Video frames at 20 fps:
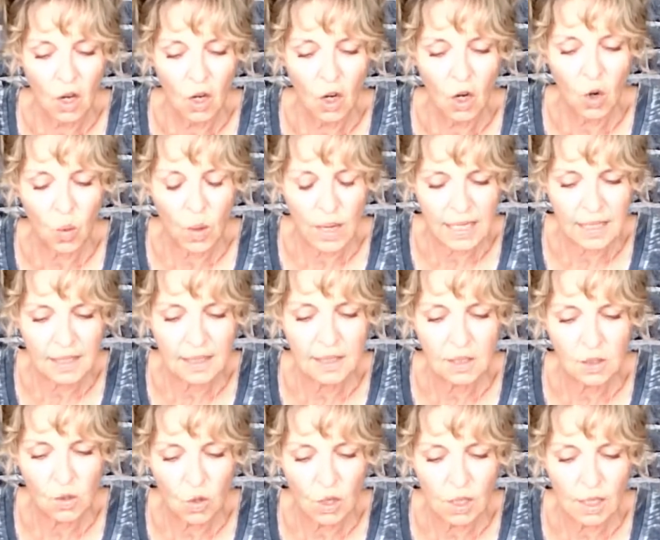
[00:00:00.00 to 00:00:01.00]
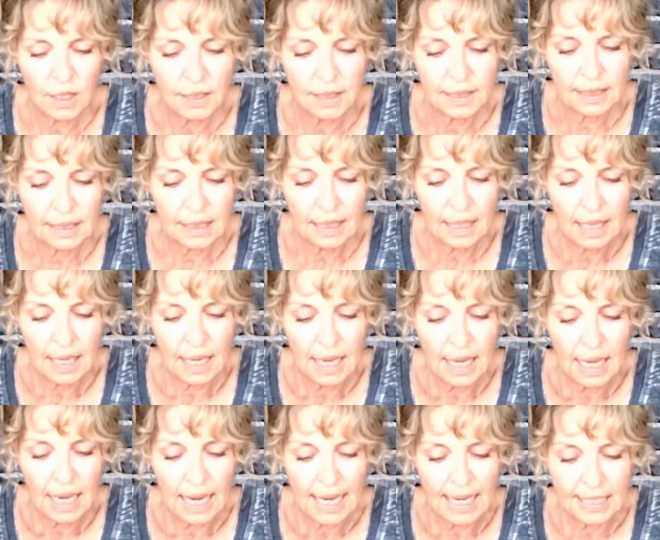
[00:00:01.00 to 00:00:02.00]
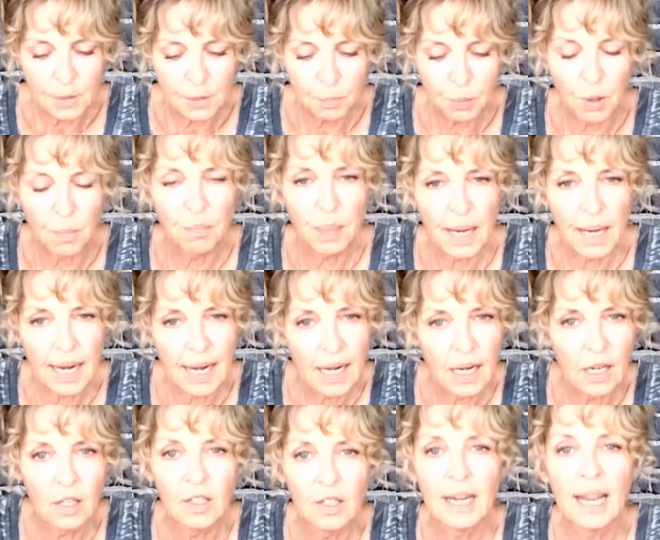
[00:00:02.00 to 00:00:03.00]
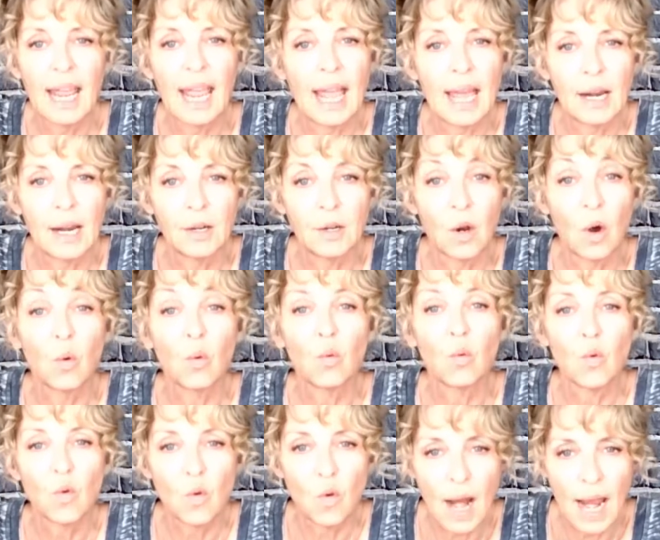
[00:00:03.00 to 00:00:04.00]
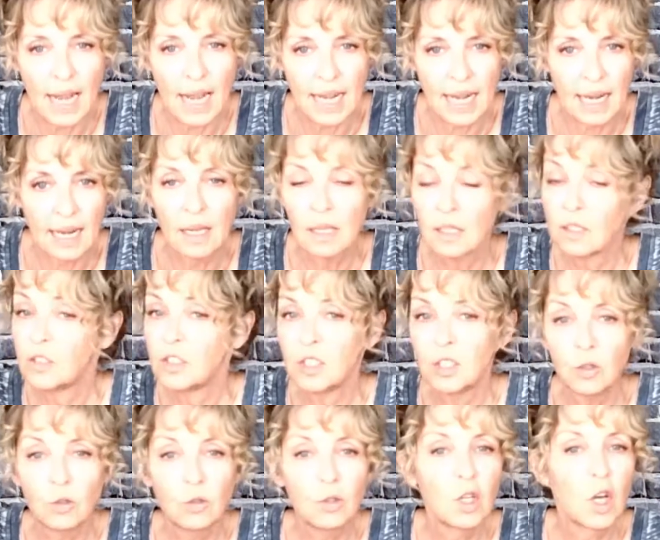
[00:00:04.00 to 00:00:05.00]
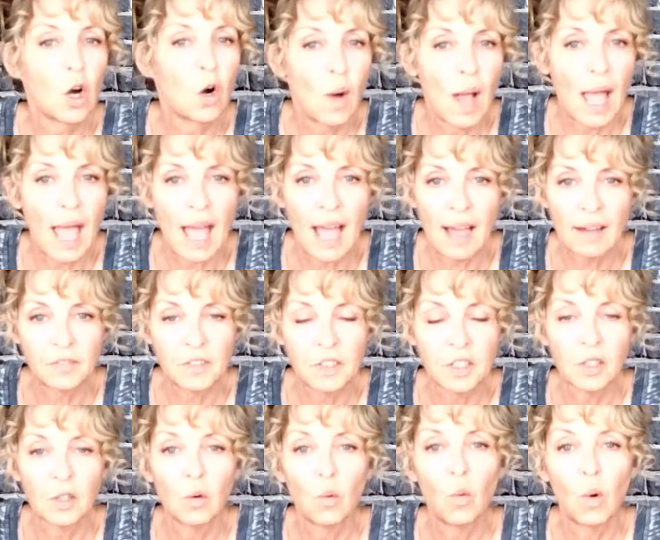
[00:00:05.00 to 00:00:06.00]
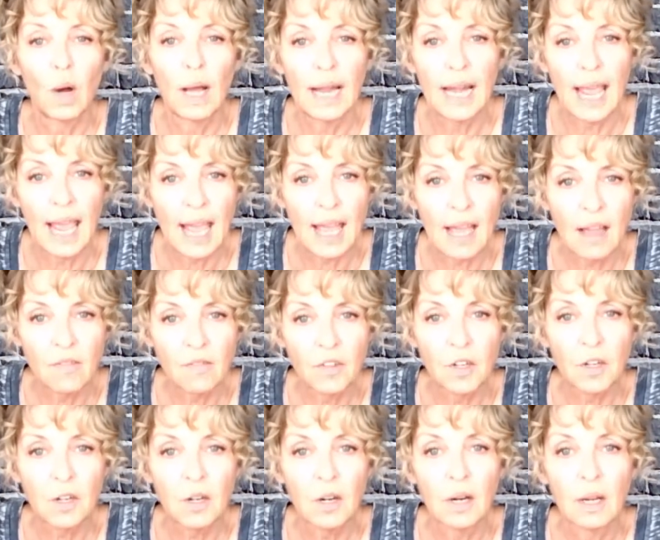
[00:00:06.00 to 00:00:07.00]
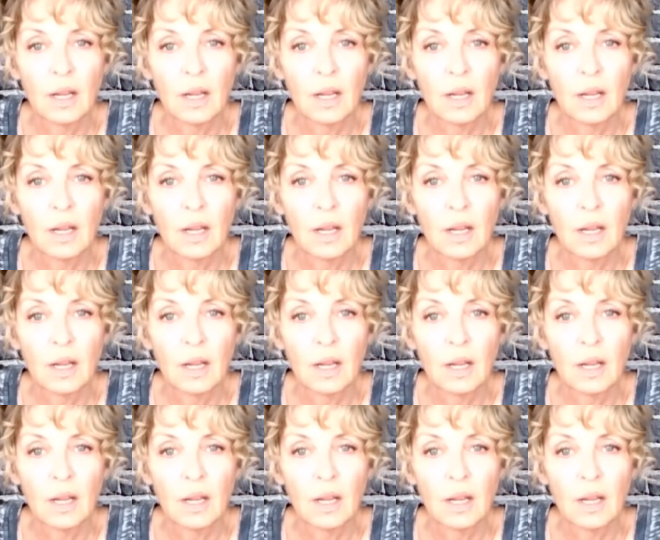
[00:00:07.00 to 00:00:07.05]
Queen of Swords is prepared and ready to go after whatever